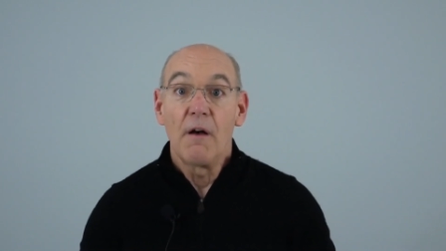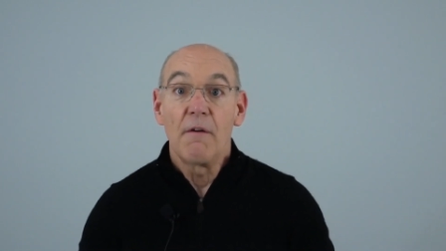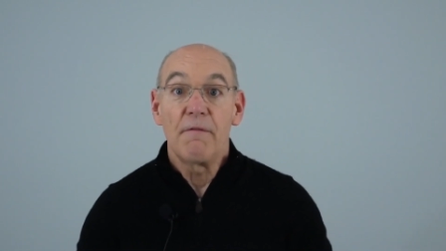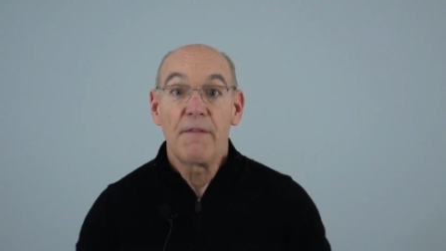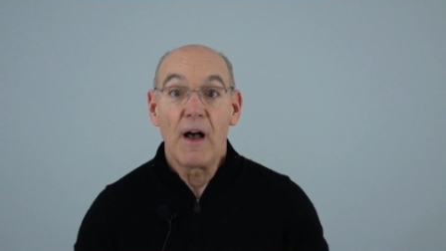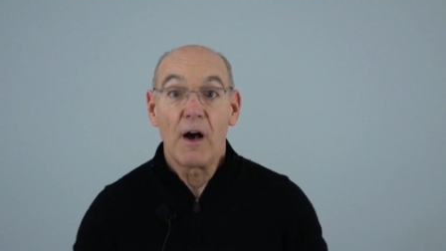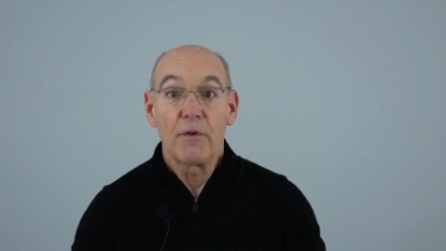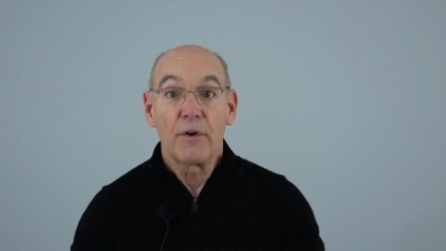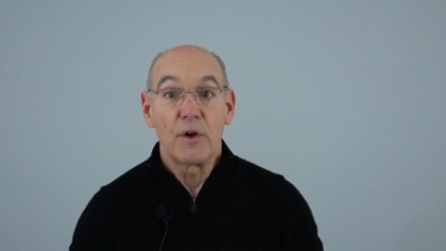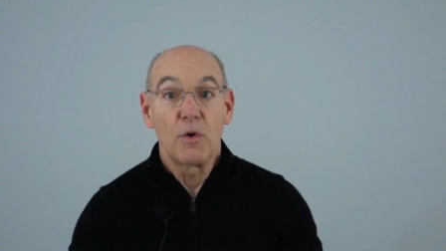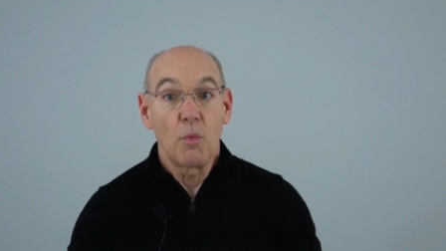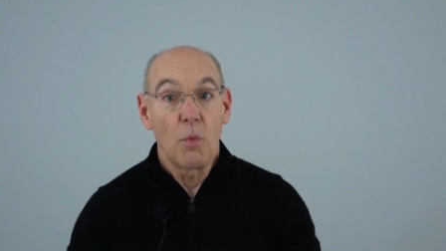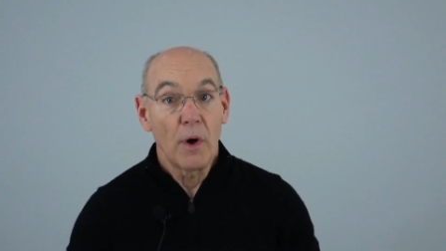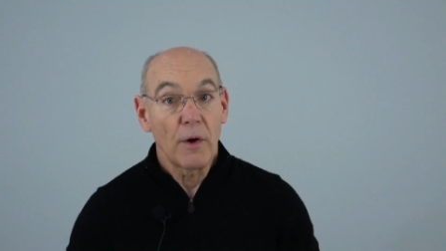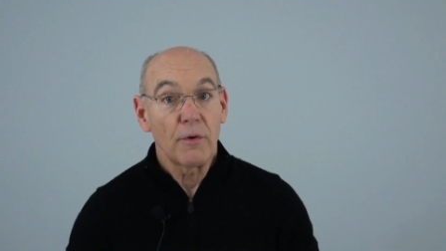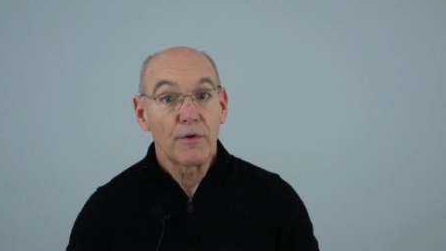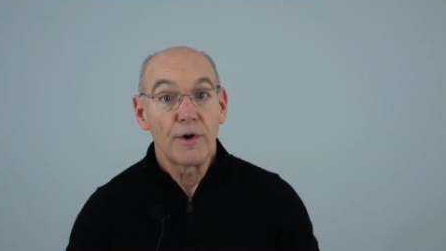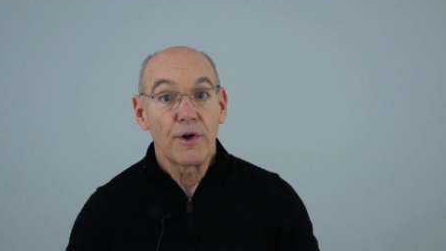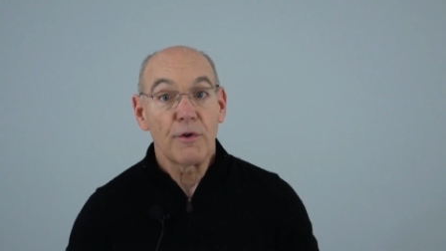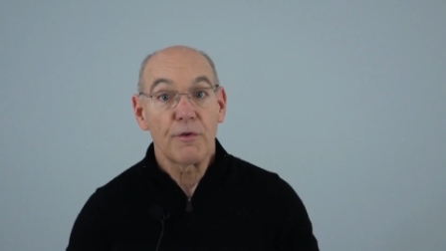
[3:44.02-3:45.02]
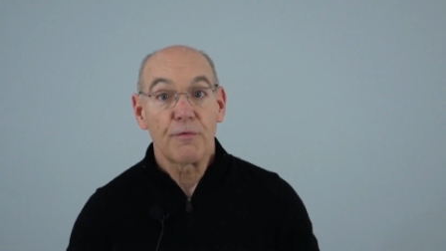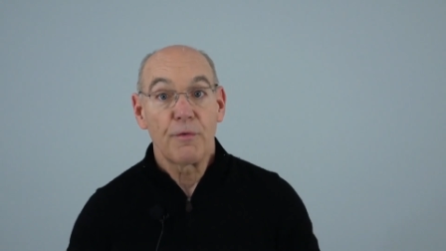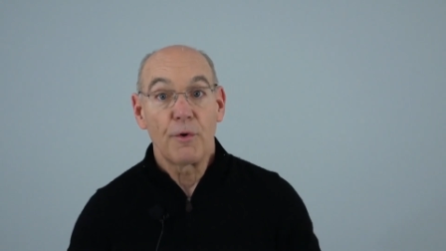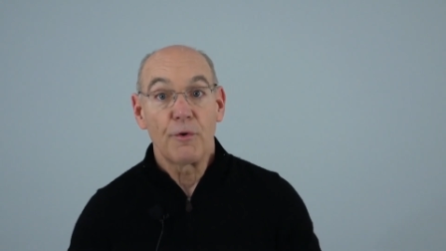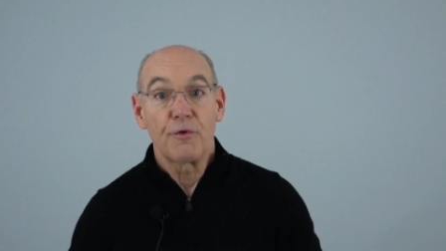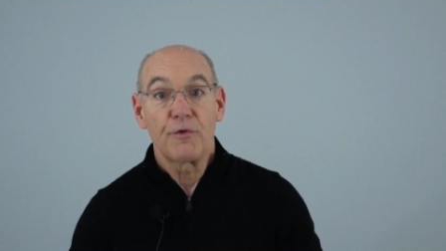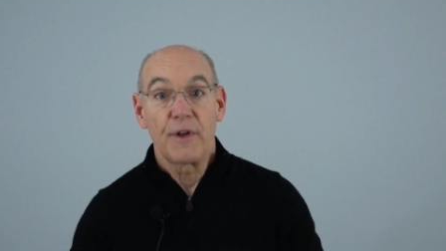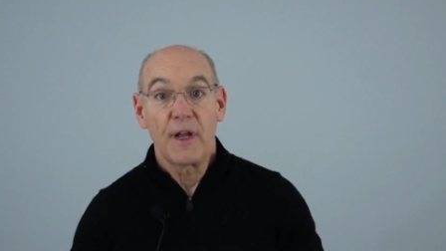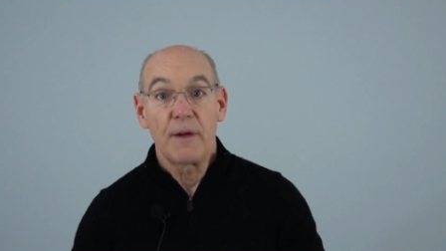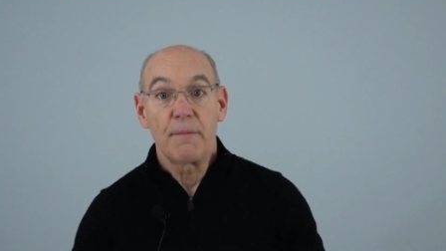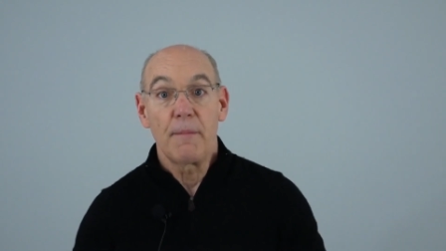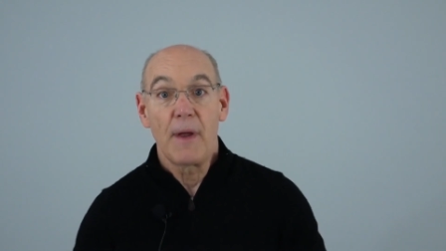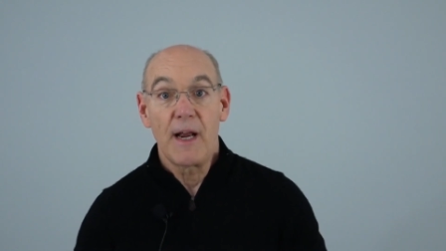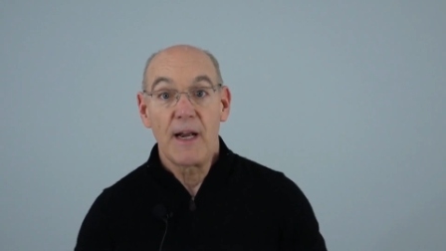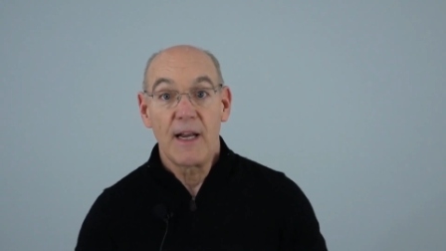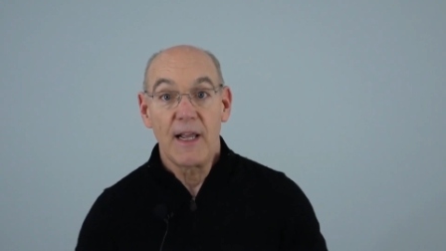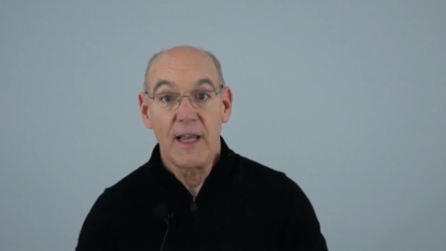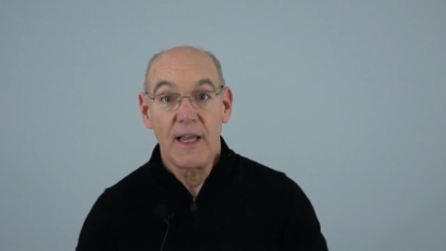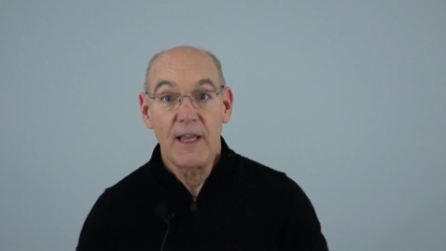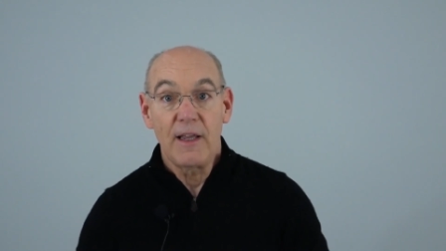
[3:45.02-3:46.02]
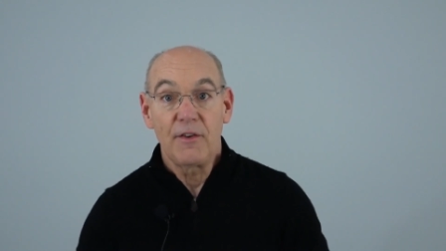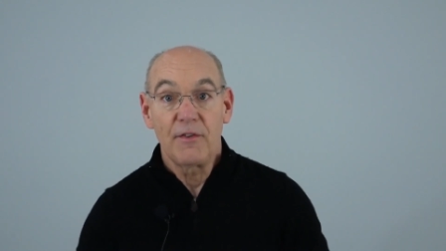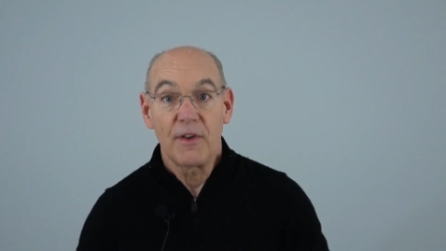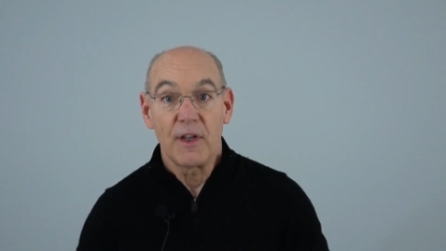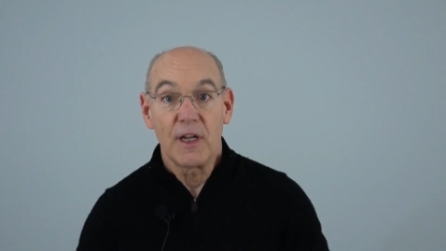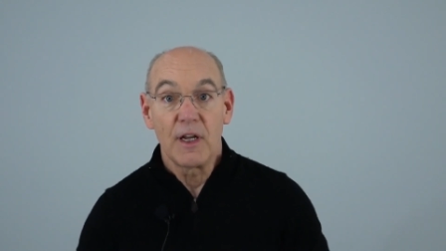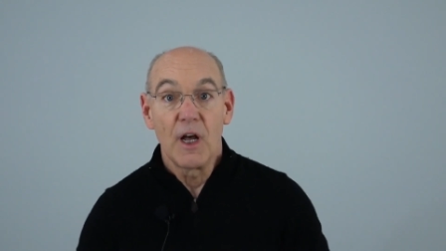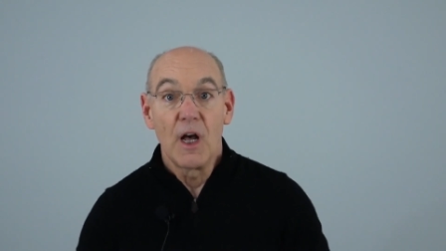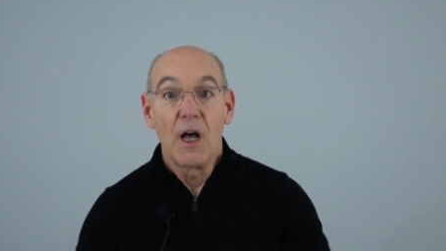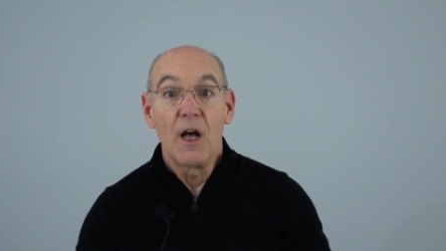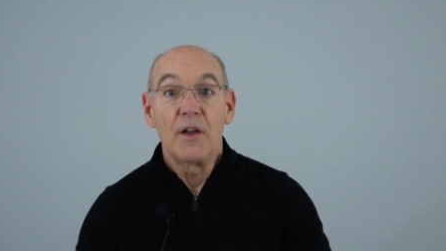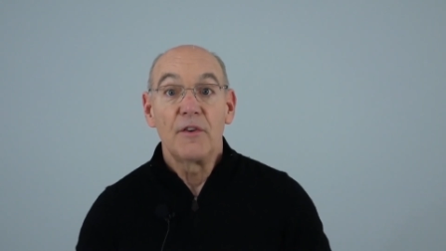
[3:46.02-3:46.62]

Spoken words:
found in Wilderness First Aid Made Easy